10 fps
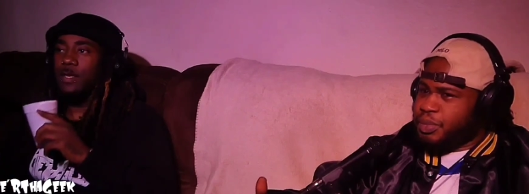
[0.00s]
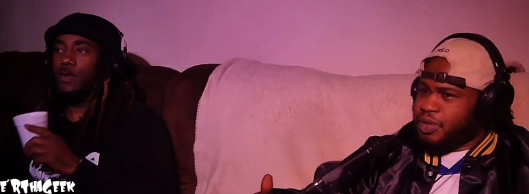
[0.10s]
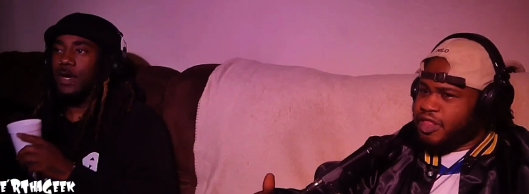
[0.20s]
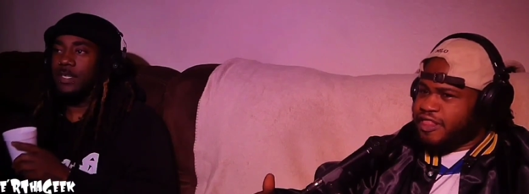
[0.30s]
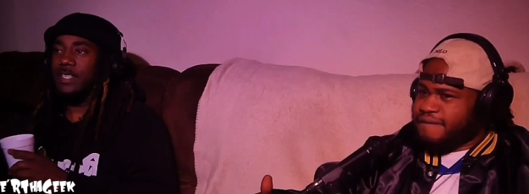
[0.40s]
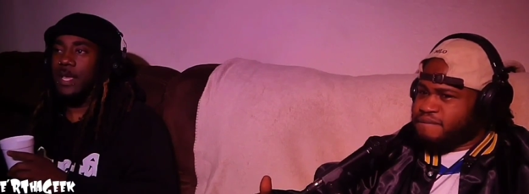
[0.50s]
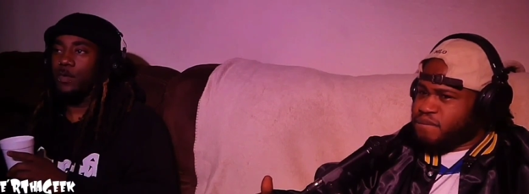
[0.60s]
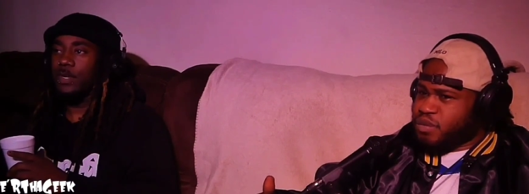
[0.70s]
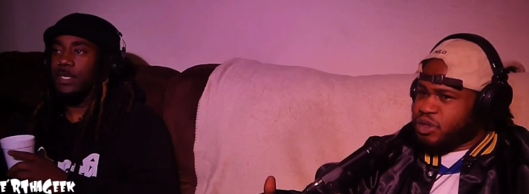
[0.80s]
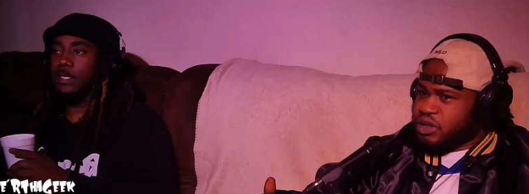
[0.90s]
Speaker 1: yeah, you
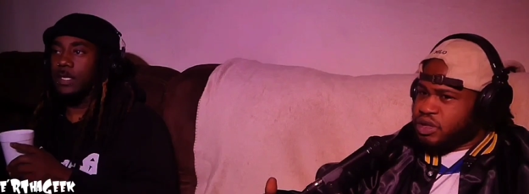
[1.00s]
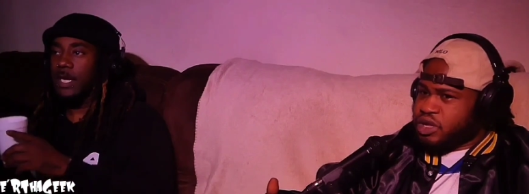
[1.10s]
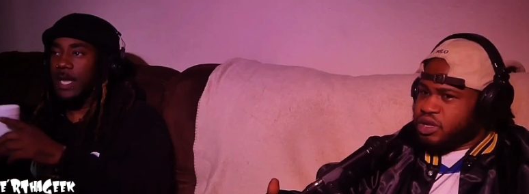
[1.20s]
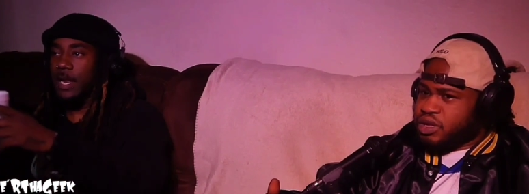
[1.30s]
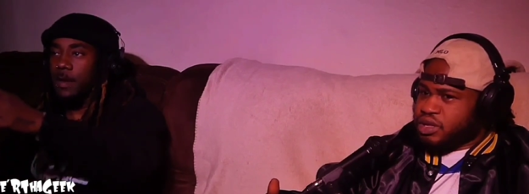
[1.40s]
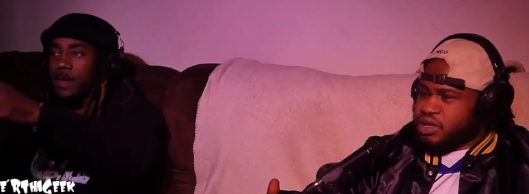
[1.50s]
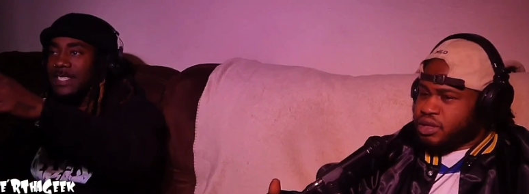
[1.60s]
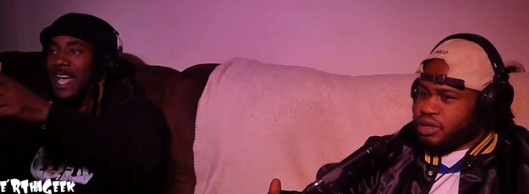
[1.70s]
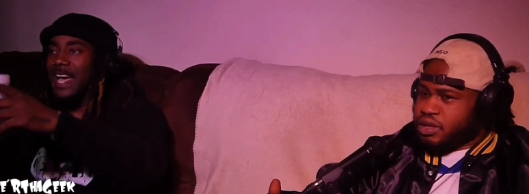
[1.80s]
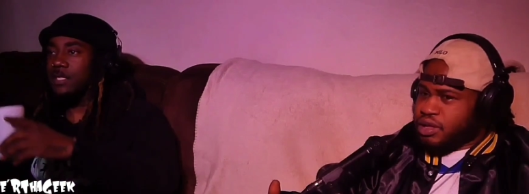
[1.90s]
understand what he's. Look at
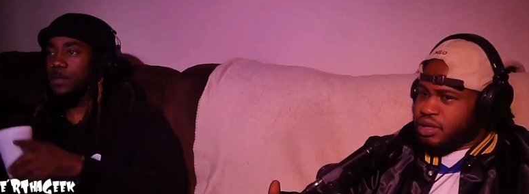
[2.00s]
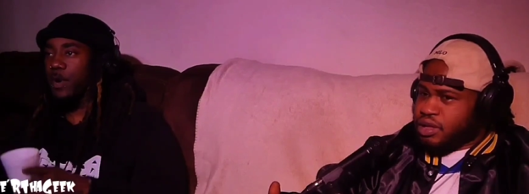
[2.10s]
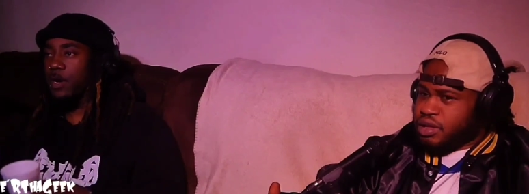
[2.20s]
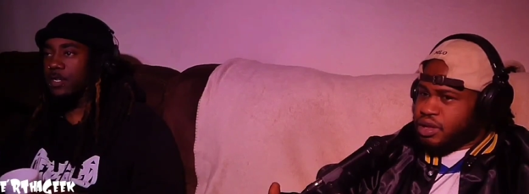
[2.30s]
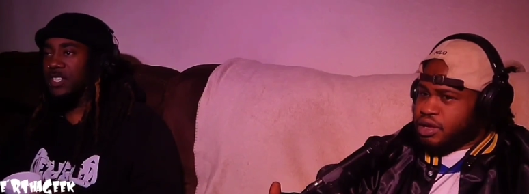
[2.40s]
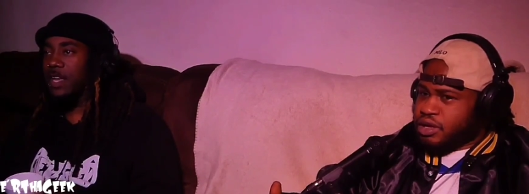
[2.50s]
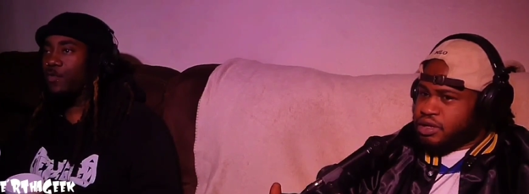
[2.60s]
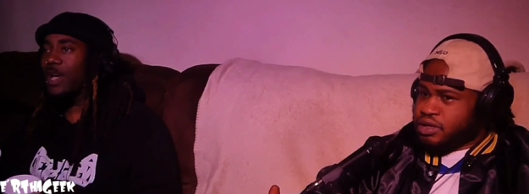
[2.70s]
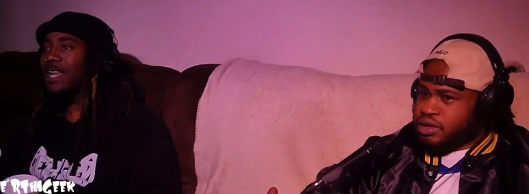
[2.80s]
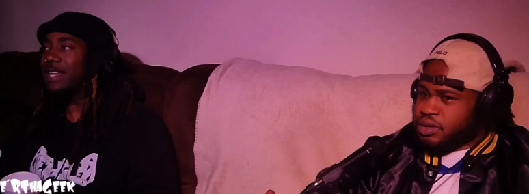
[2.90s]
him. His eyes is burning.
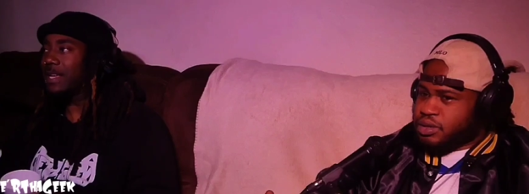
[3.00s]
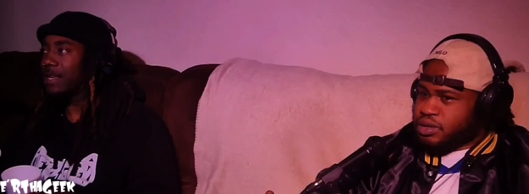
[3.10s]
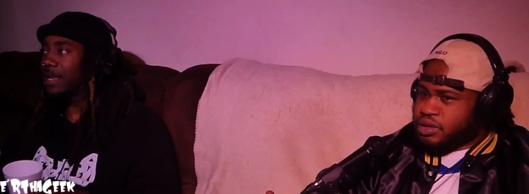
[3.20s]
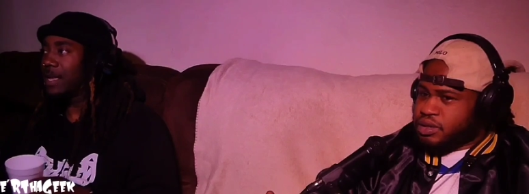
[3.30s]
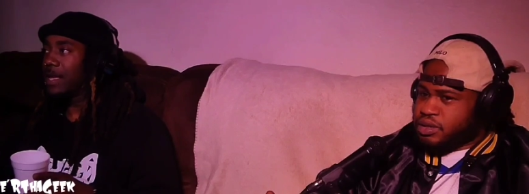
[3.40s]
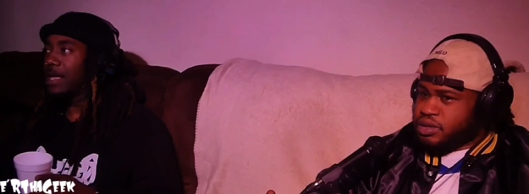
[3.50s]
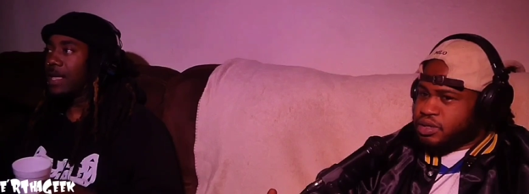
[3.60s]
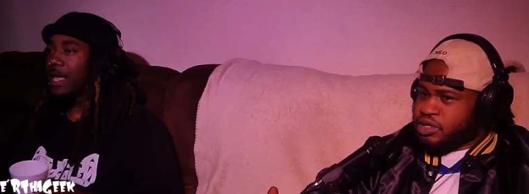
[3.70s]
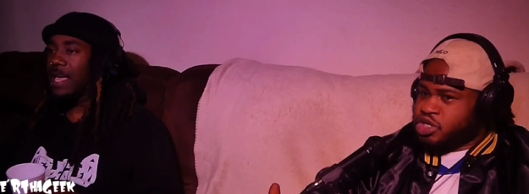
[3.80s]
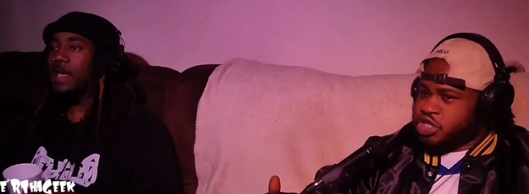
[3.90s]
Chef Willie
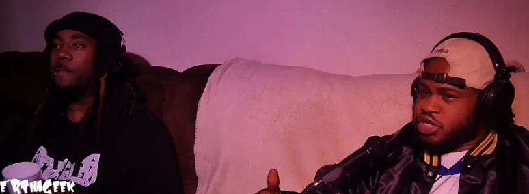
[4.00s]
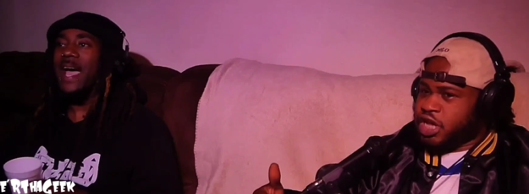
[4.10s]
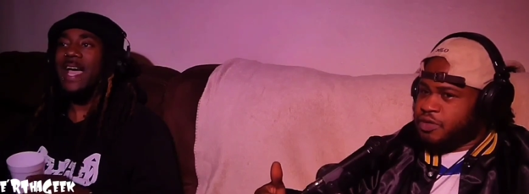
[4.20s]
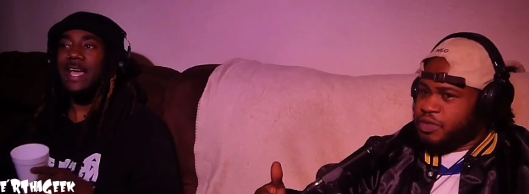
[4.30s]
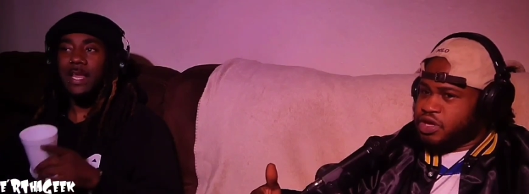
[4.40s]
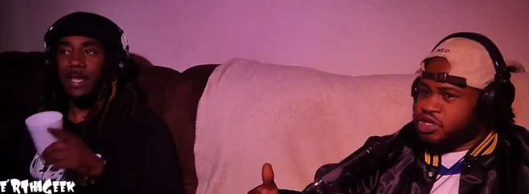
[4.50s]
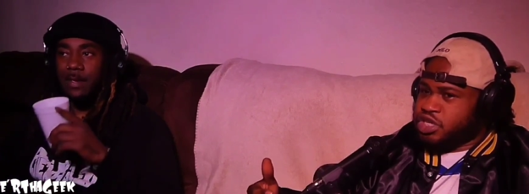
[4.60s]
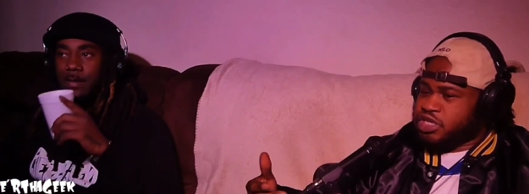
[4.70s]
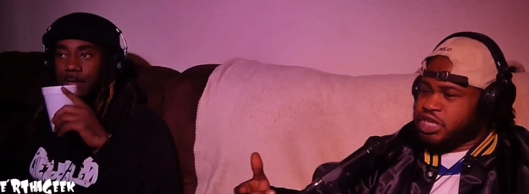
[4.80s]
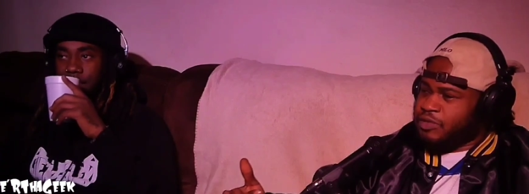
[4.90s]
just give it,
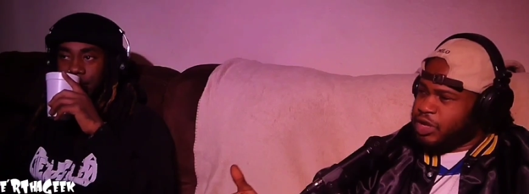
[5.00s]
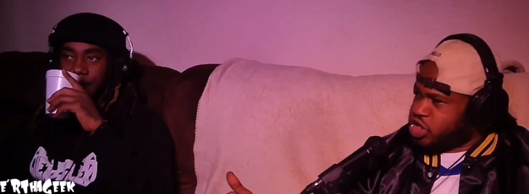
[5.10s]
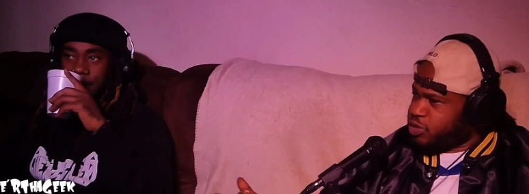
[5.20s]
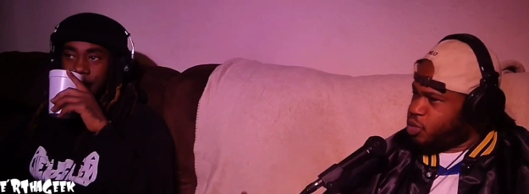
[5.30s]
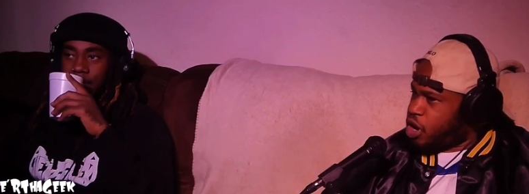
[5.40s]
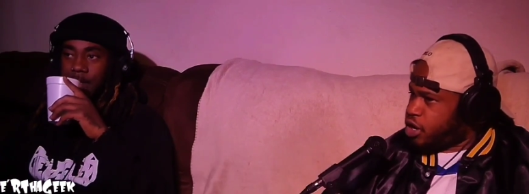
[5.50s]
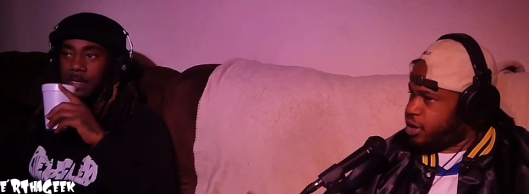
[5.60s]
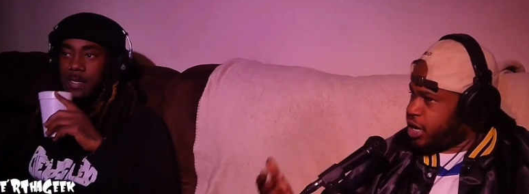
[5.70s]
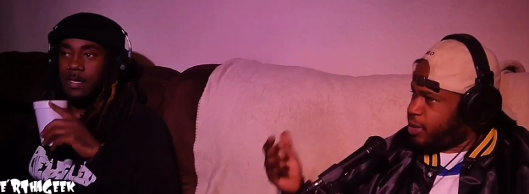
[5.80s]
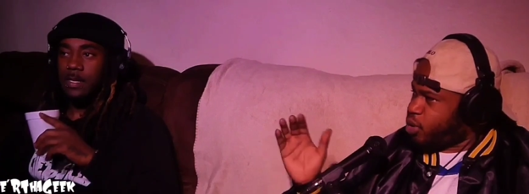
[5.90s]
it, Just
Speaker 2: give me some
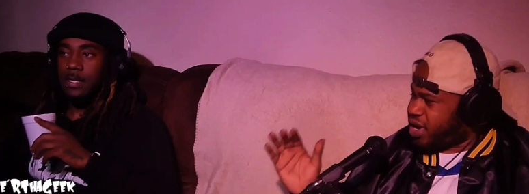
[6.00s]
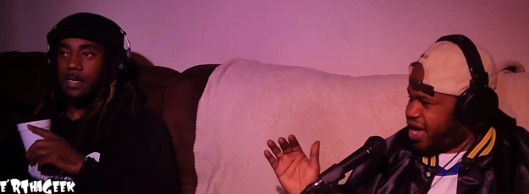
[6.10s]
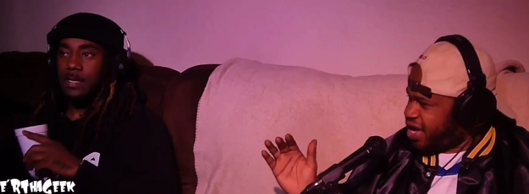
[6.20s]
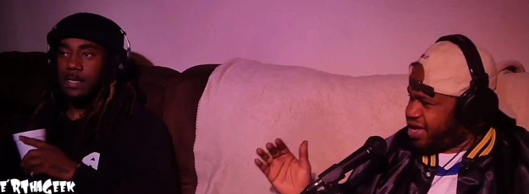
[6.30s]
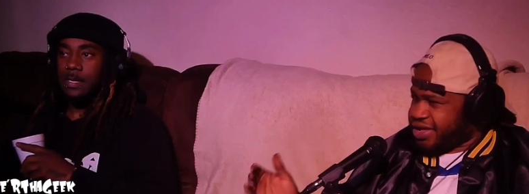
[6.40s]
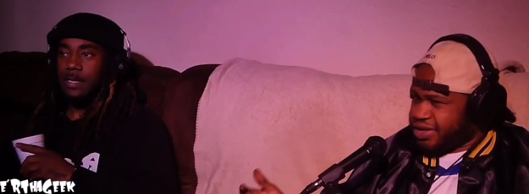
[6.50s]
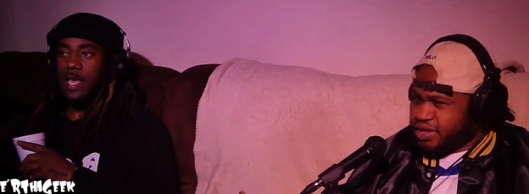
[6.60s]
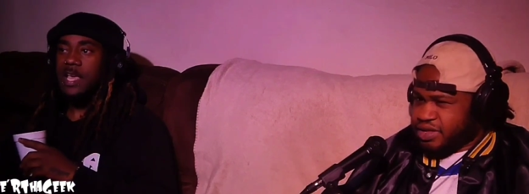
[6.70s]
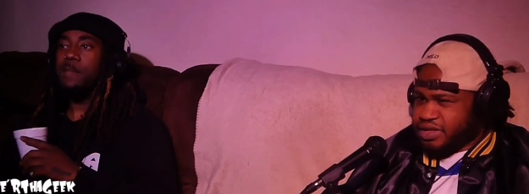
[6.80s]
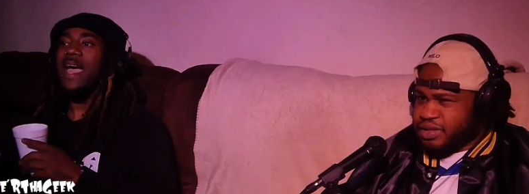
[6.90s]
water, and I'm okay.
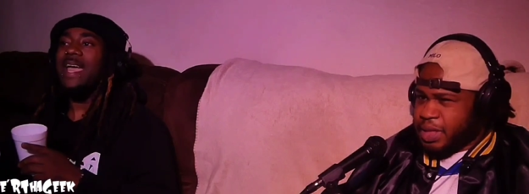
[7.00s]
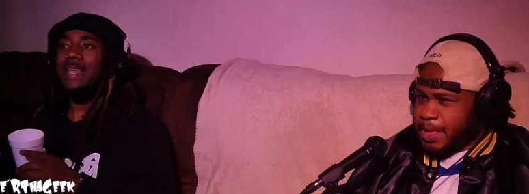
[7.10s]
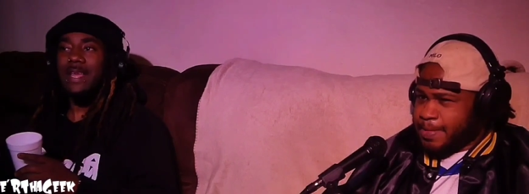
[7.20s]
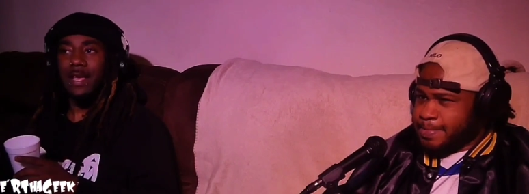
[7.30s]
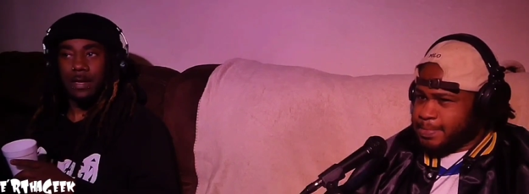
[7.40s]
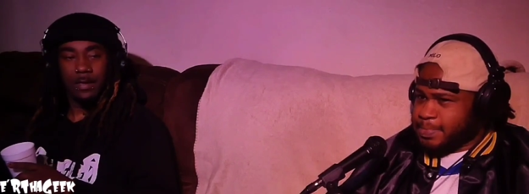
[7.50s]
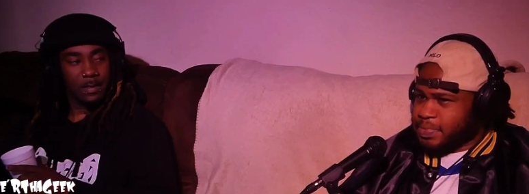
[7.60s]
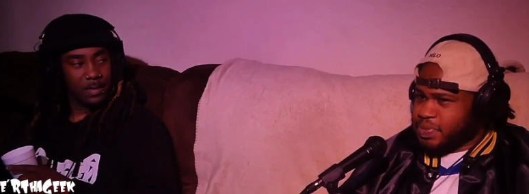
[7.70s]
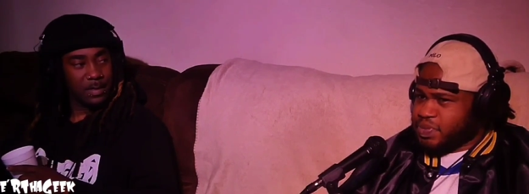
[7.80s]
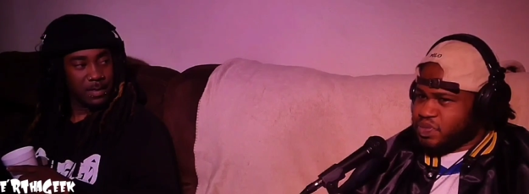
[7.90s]
He made it.
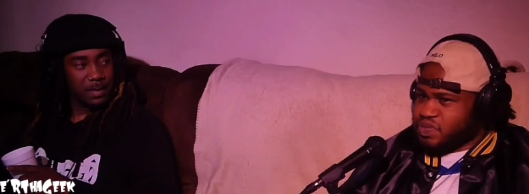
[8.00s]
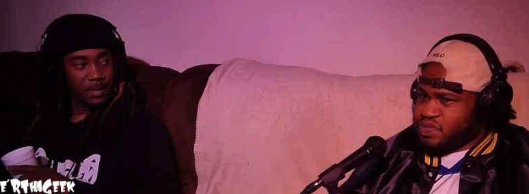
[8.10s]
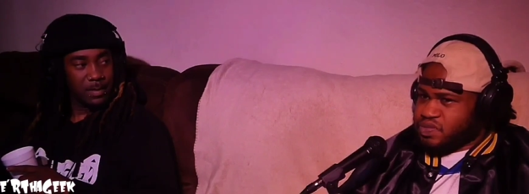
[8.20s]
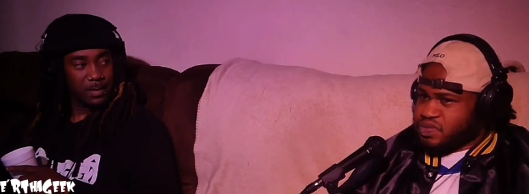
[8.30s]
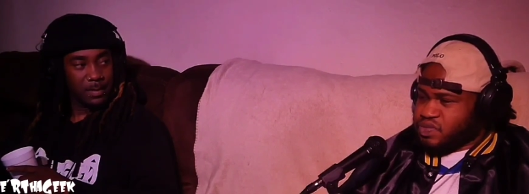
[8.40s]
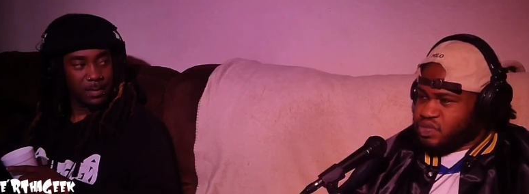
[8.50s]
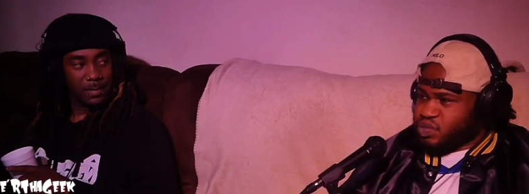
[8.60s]
You gotta keep your hands